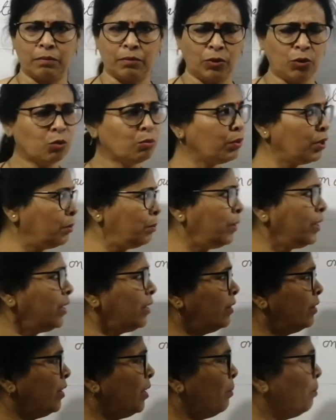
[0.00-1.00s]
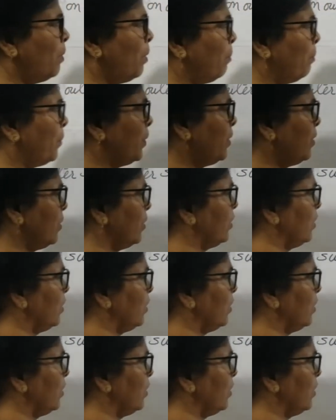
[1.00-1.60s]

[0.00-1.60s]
You maybe remember,